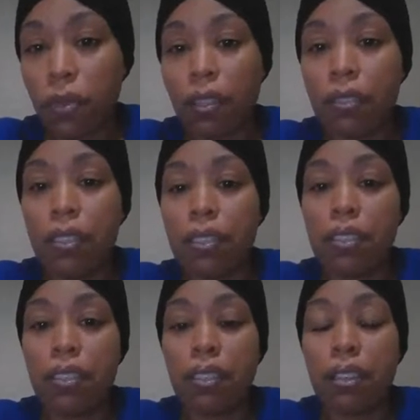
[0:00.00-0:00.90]
these are
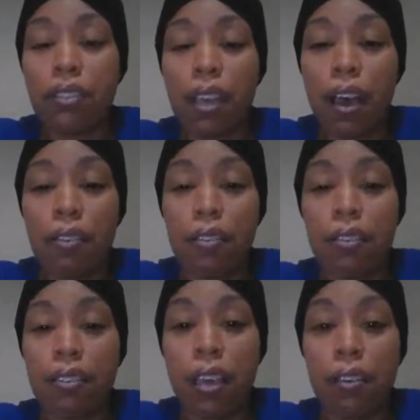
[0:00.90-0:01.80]
the things
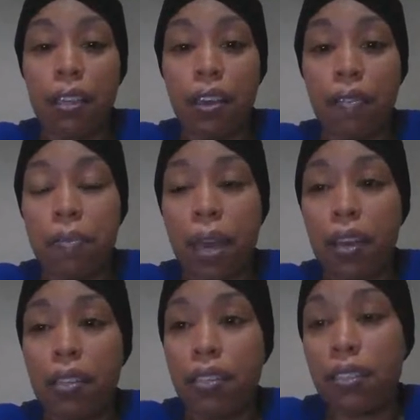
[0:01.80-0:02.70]
this is how the government
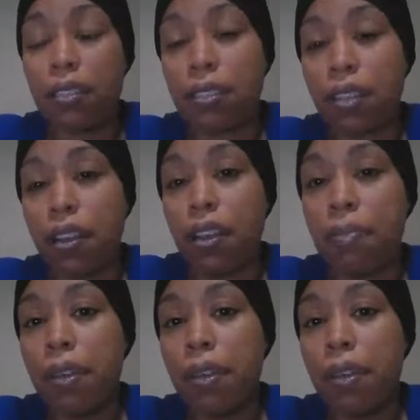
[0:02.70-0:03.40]
had these things set up.